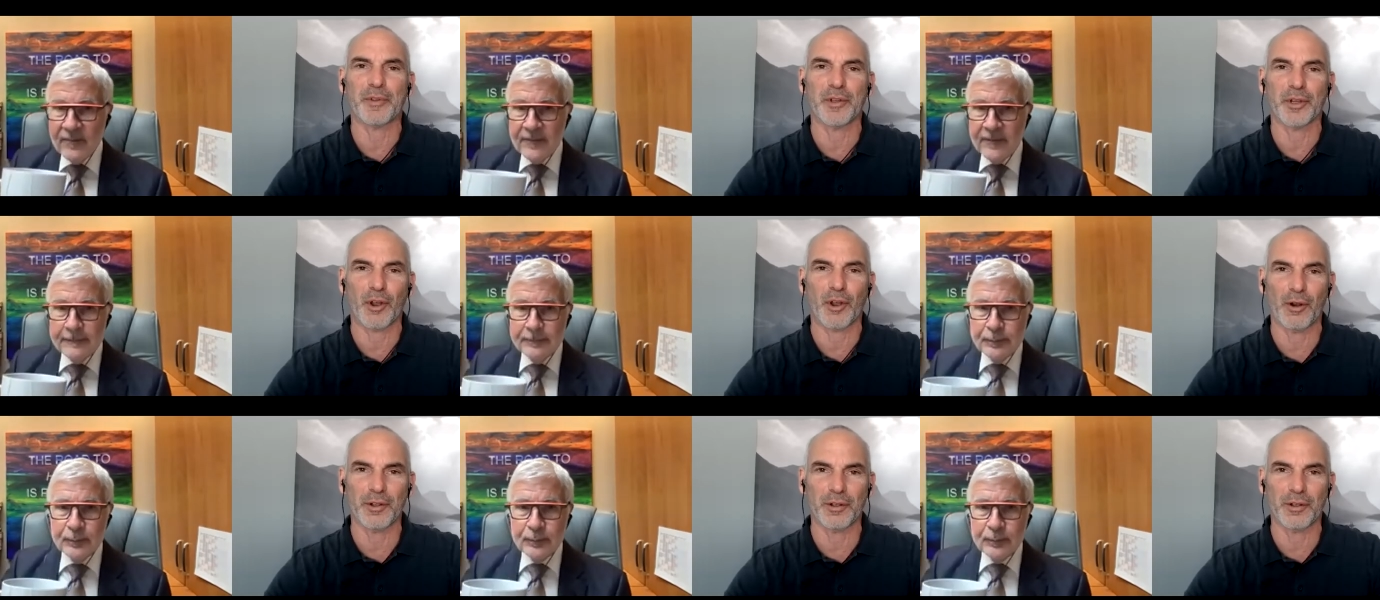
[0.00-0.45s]
Speaker 1: of
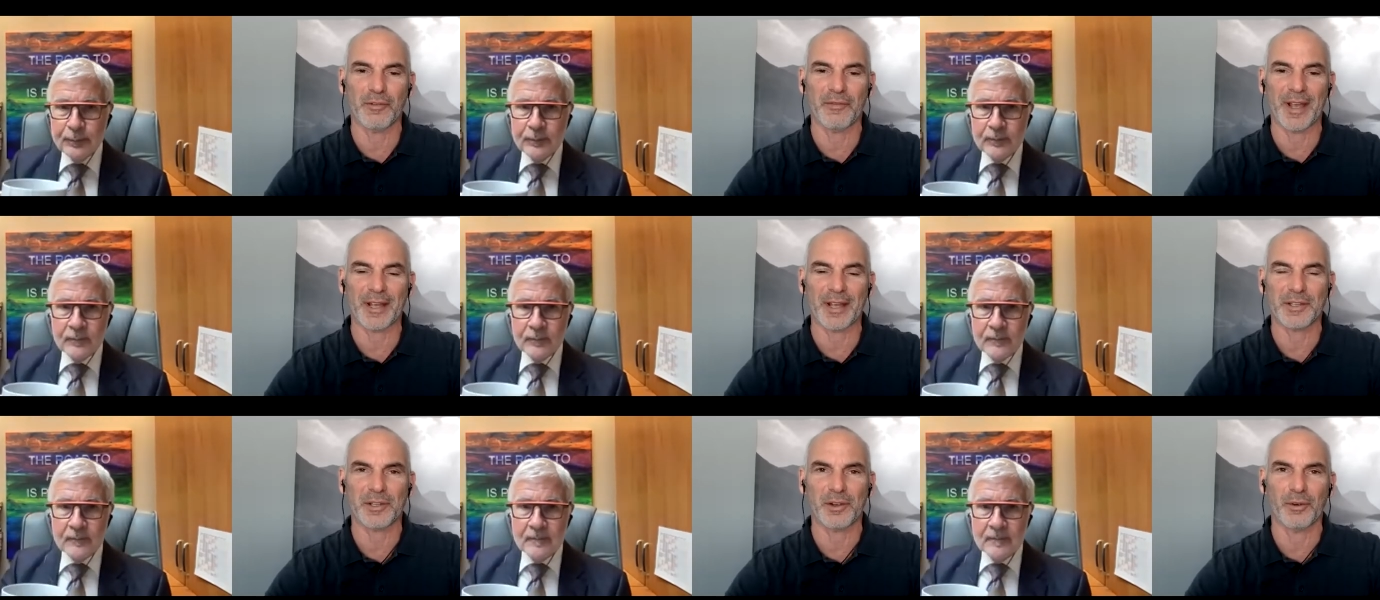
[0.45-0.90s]
the
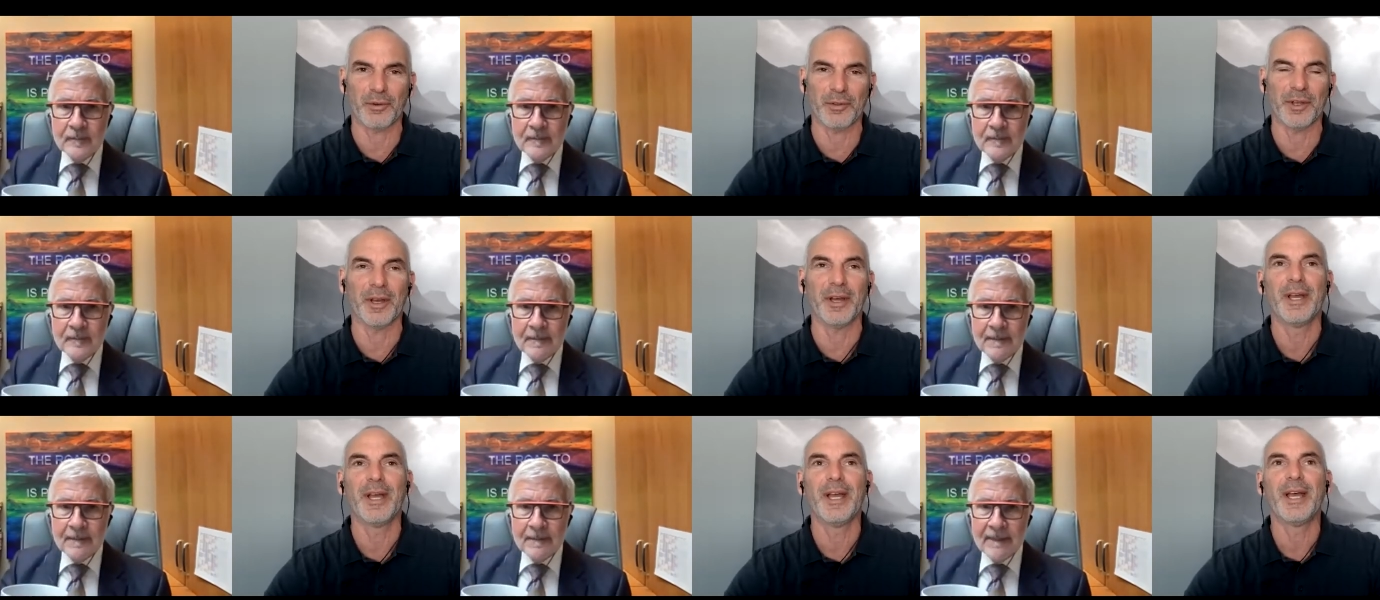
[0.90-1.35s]
cardiovascular or
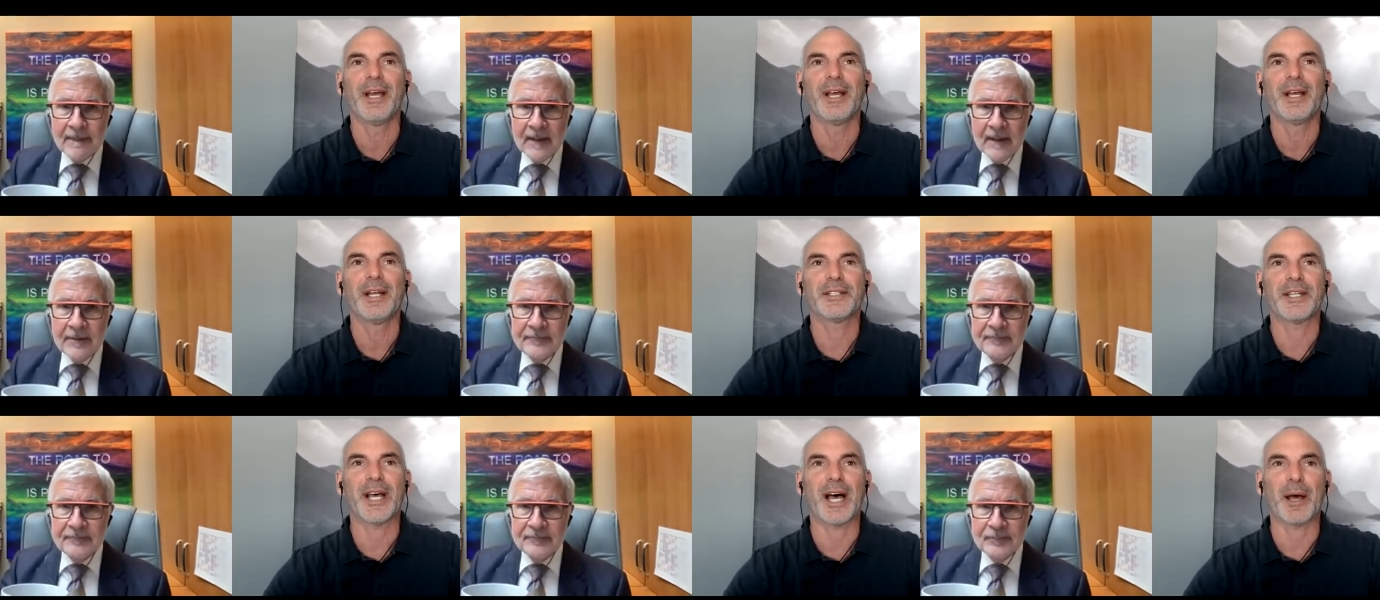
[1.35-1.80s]
the
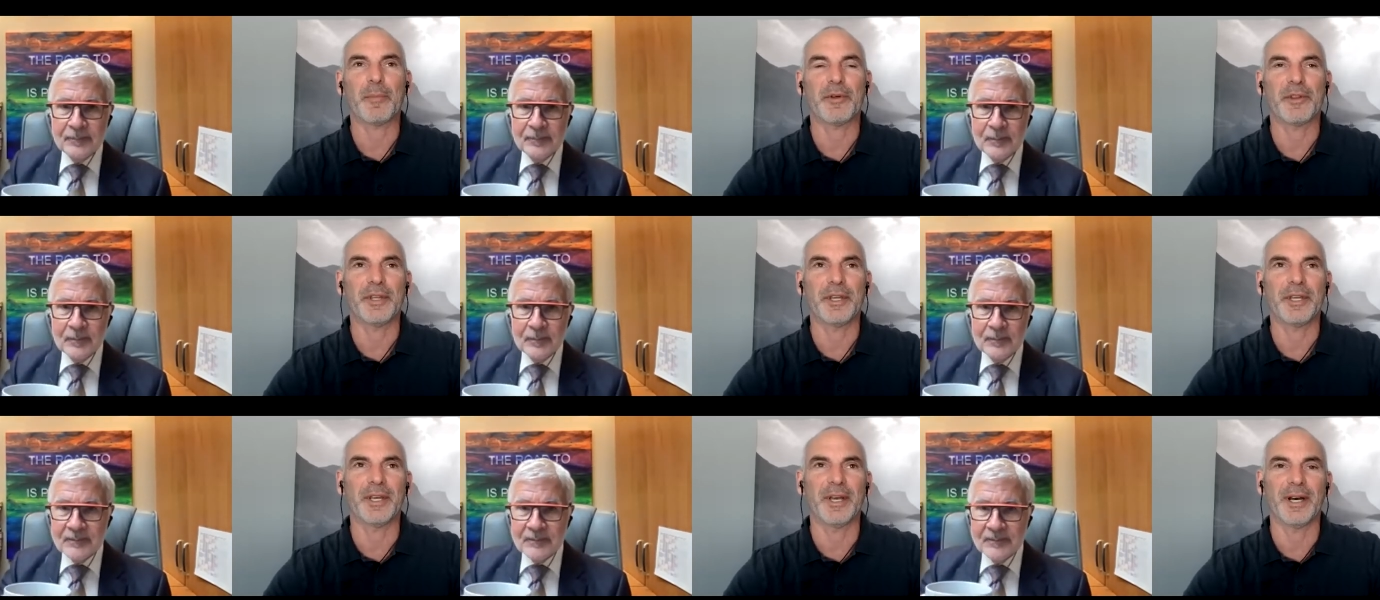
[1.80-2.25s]
top
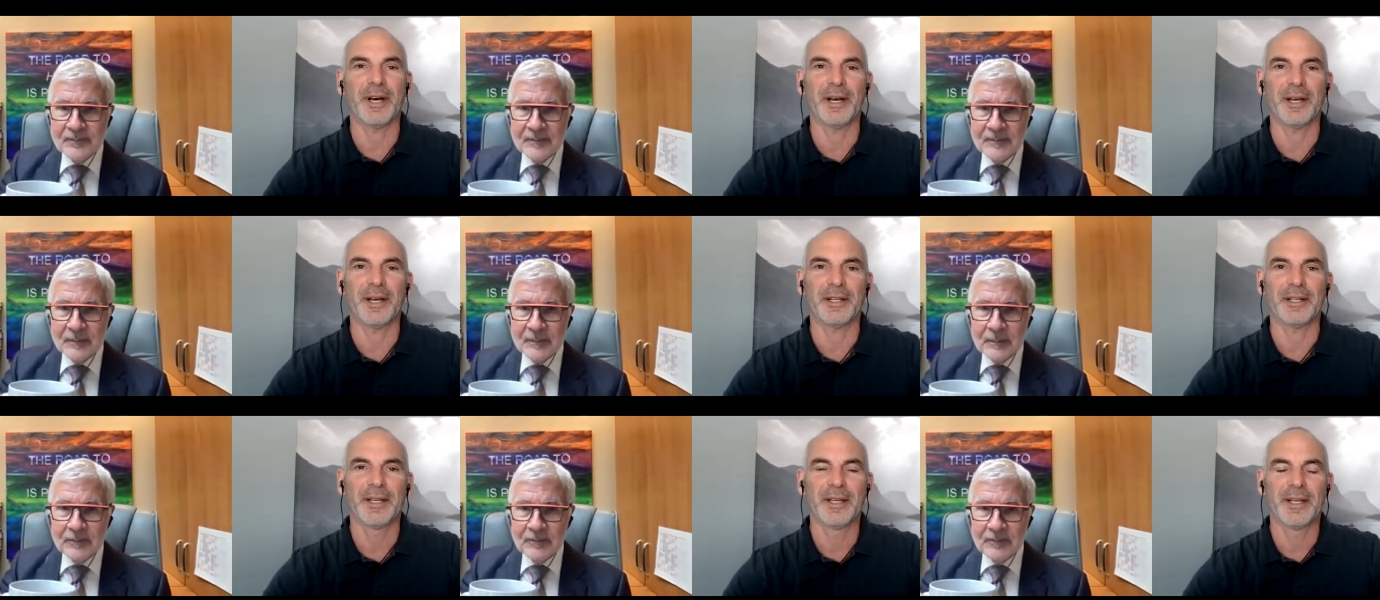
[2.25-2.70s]
of the uh,
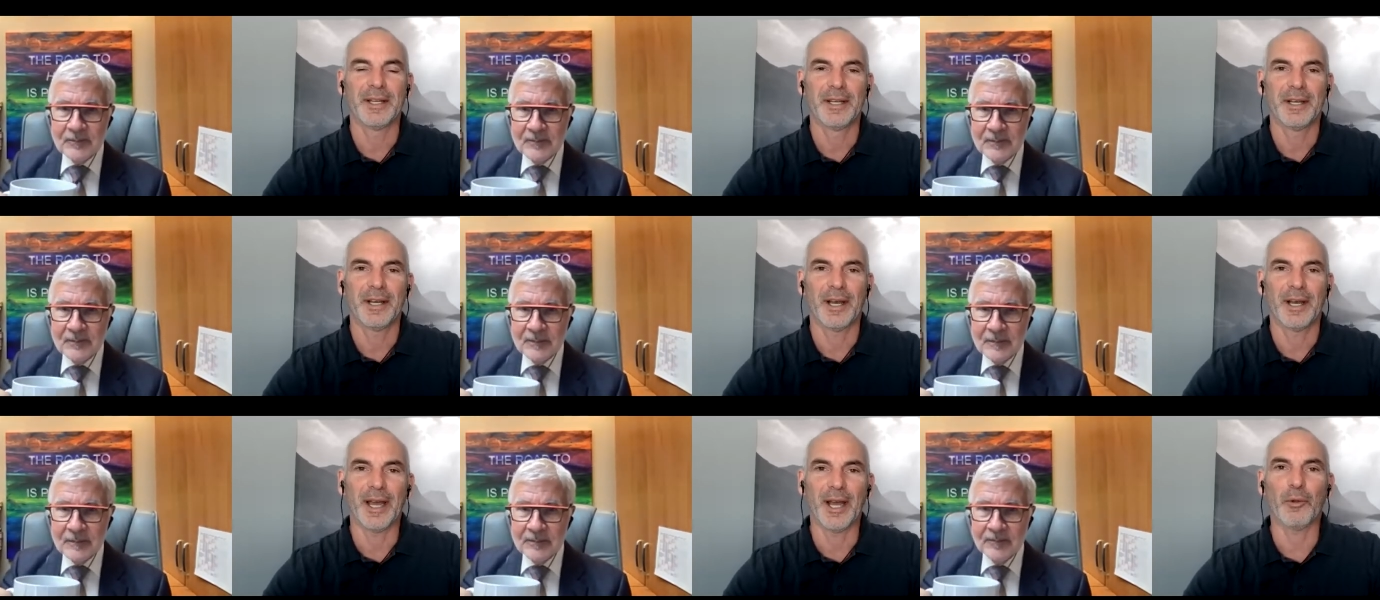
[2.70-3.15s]

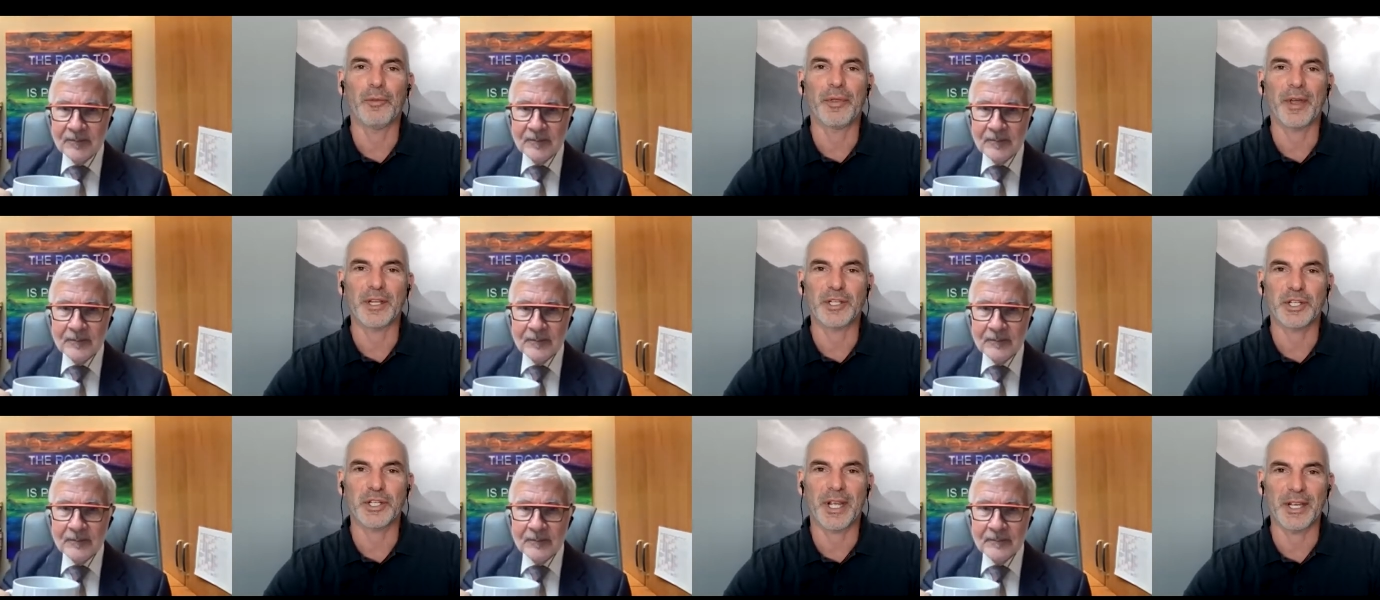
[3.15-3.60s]
uh,
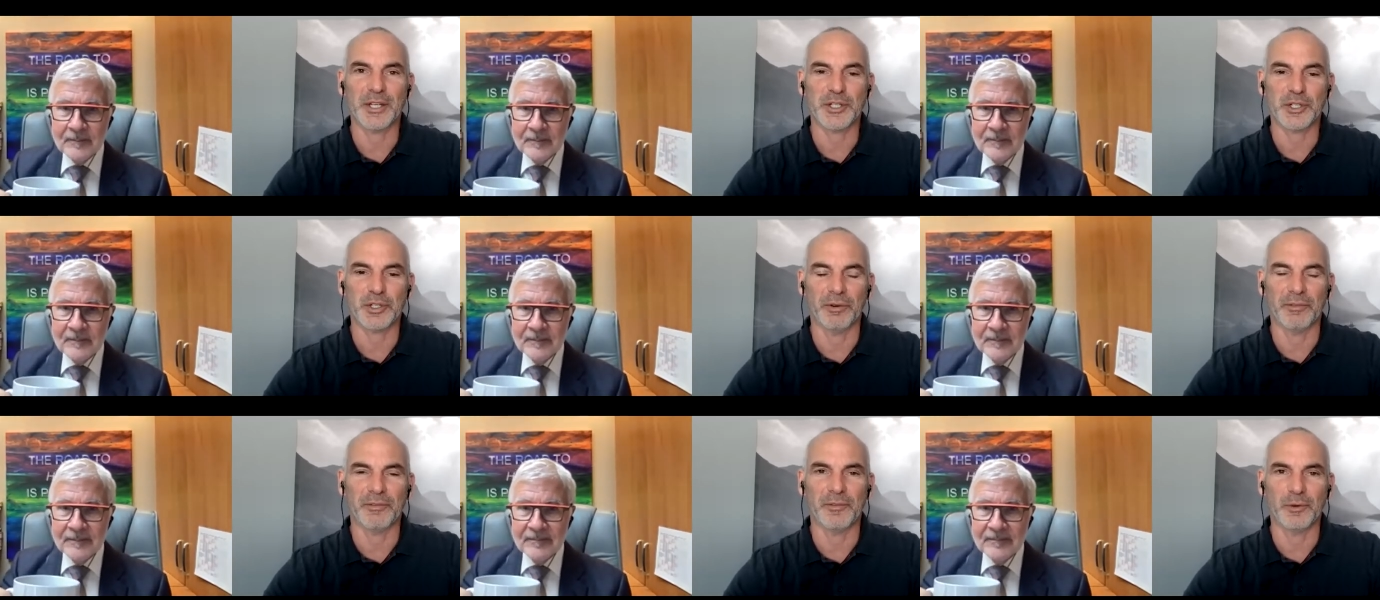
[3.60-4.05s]
health
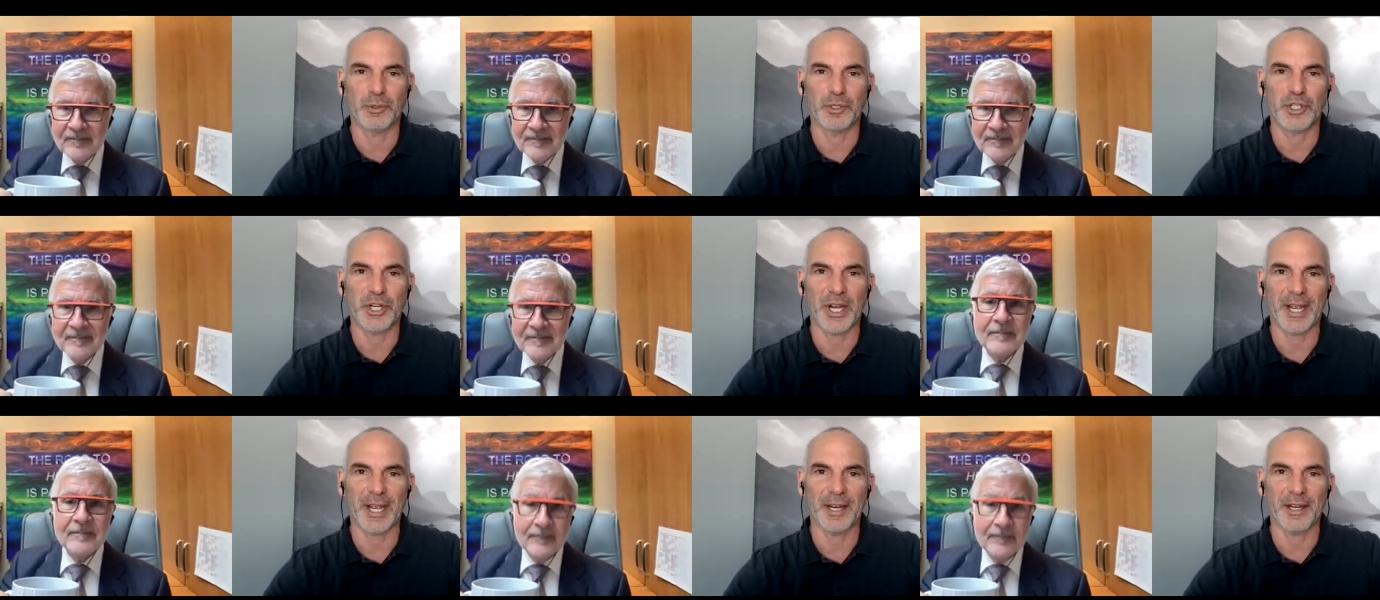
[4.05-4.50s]
educational
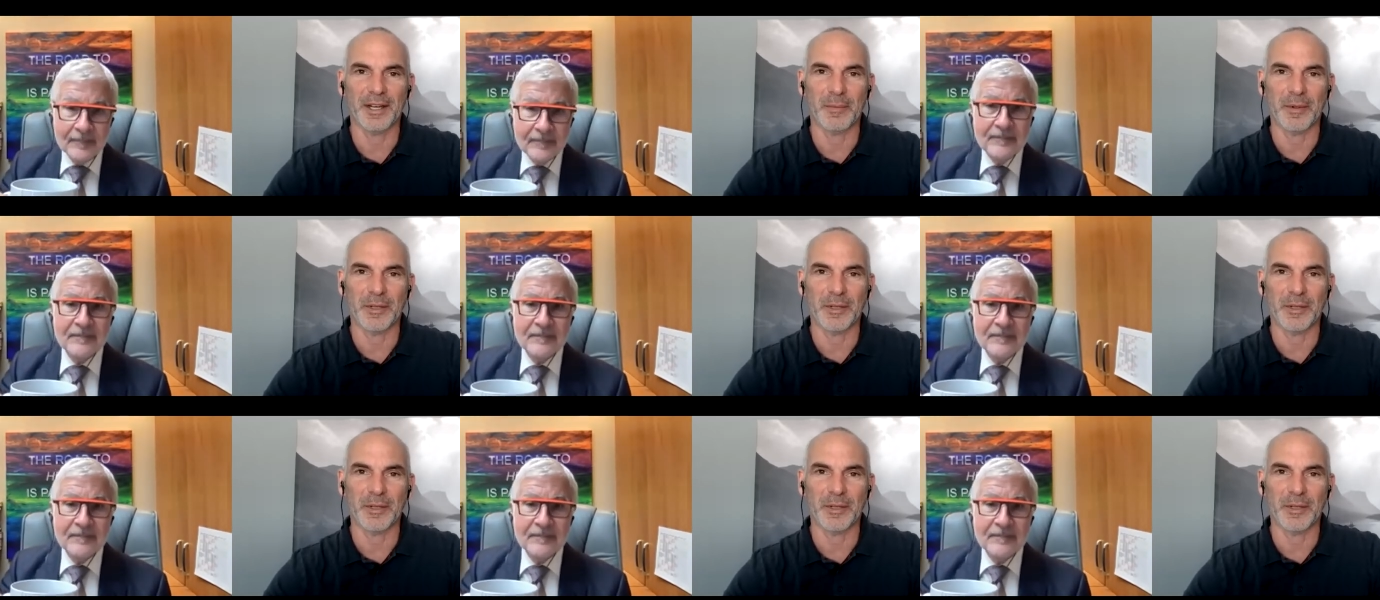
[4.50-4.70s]
food chain. I